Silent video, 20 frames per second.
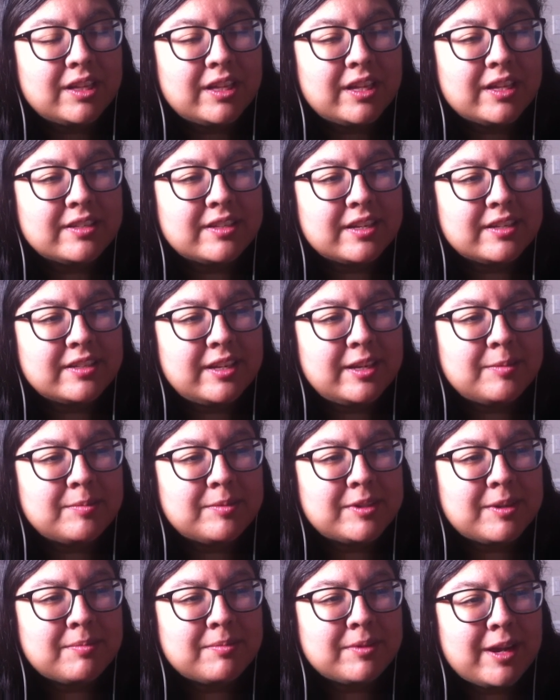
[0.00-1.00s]
Unless I see
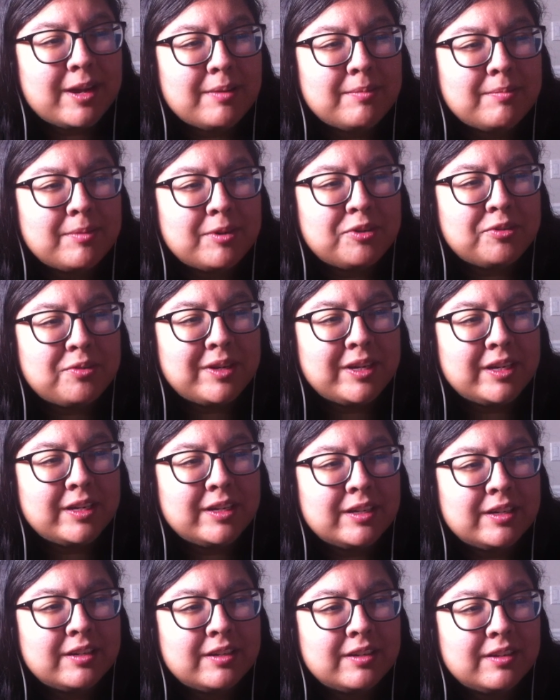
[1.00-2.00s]
him sometime
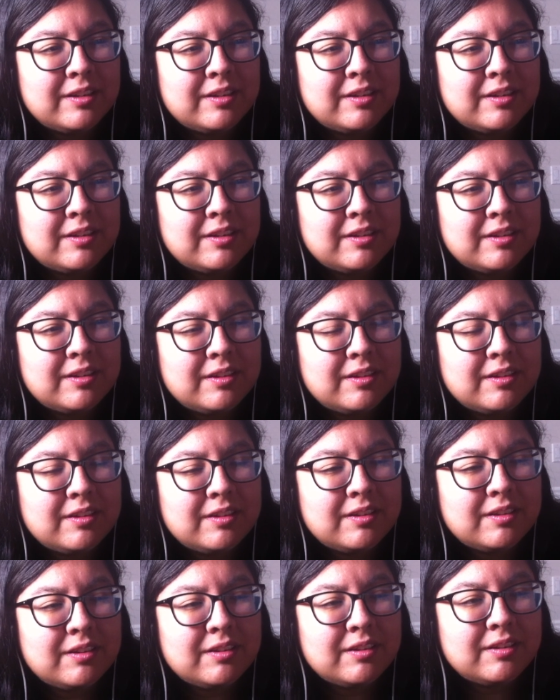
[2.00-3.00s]
between
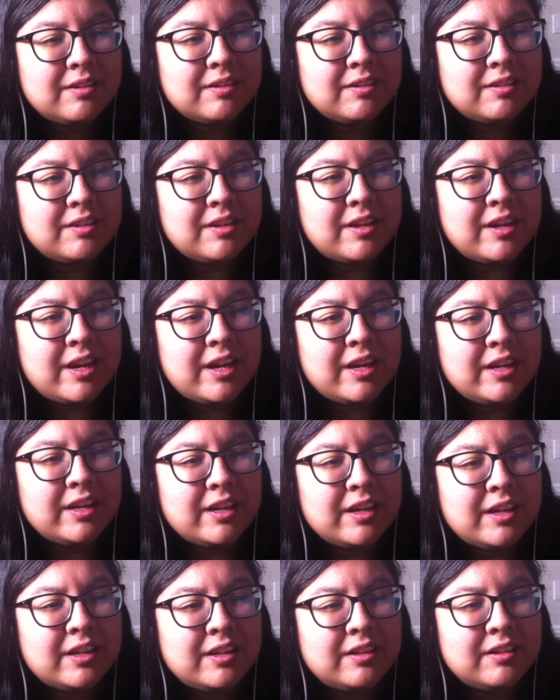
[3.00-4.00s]

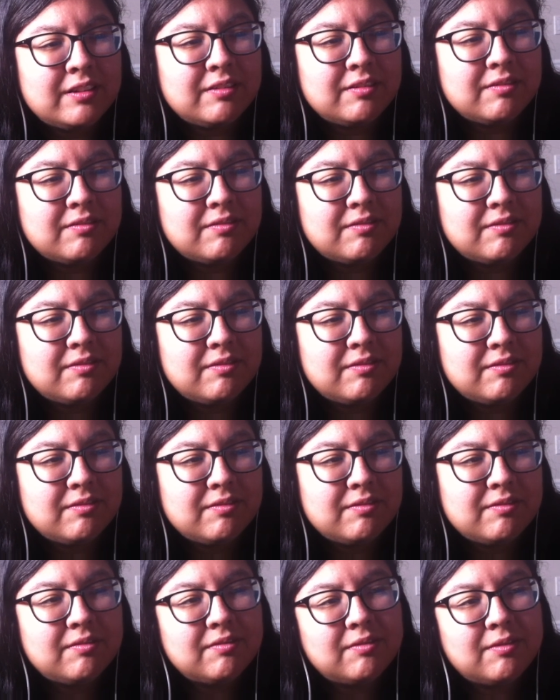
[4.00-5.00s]
today and
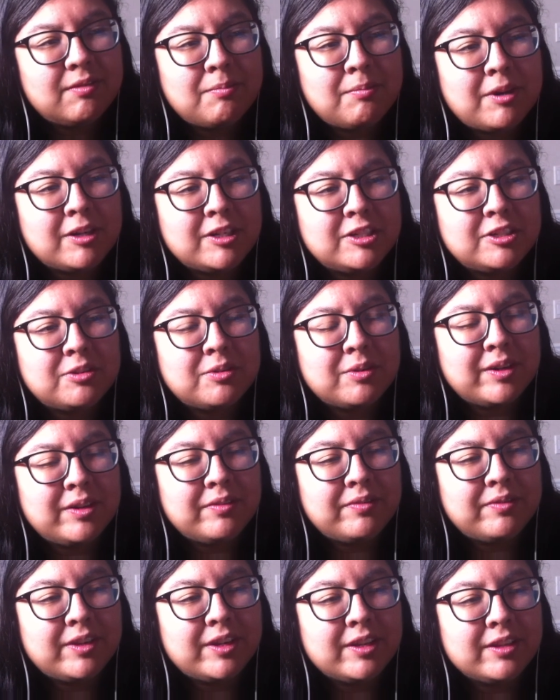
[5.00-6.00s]
March
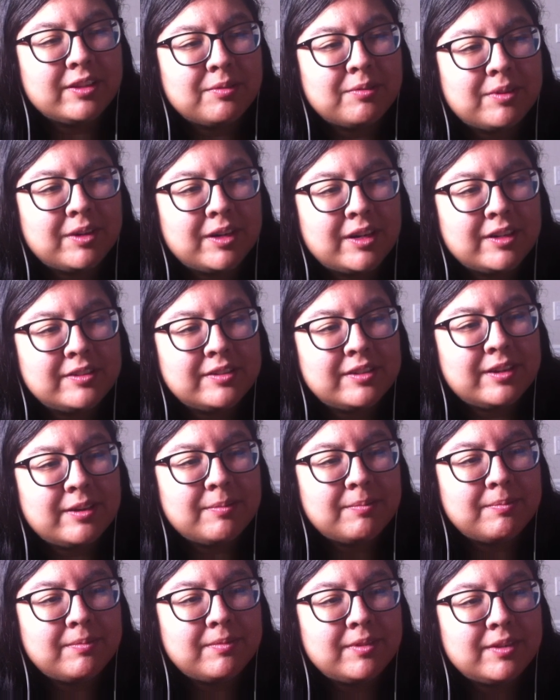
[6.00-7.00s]
25th when I see
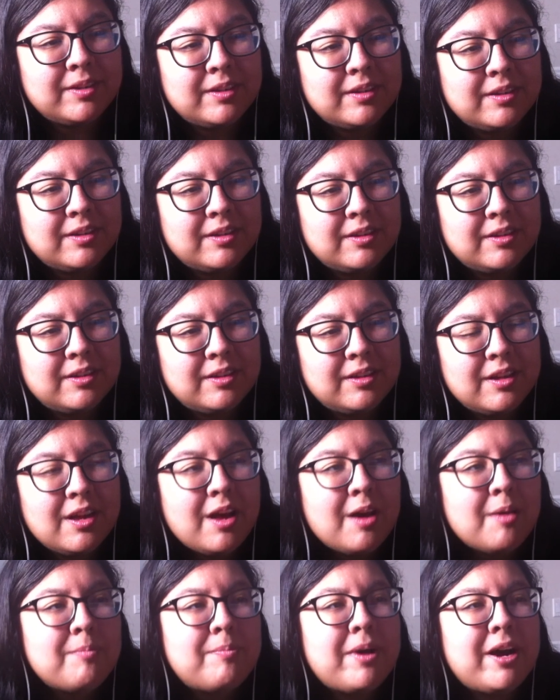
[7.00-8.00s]
him.
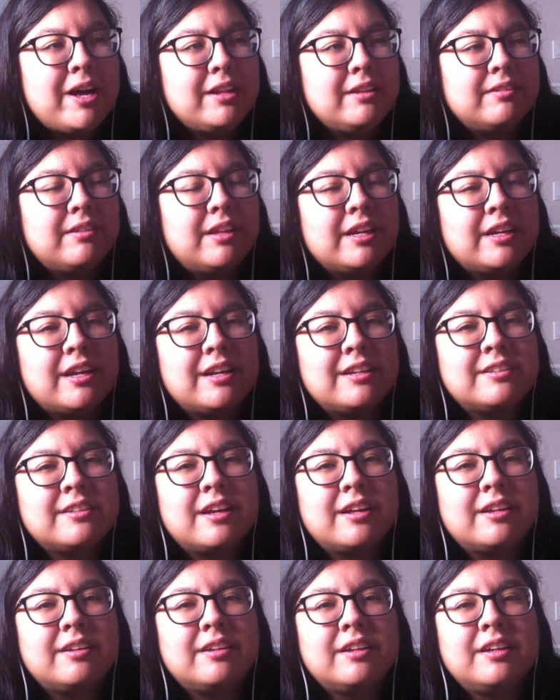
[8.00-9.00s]
But like I
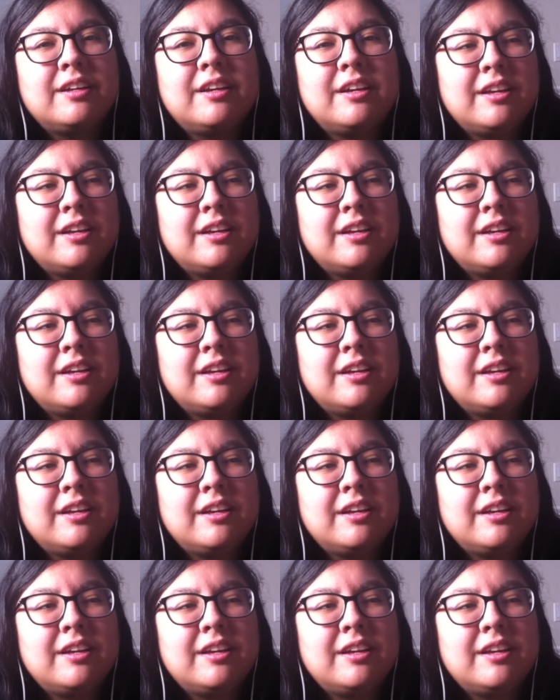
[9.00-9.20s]
said,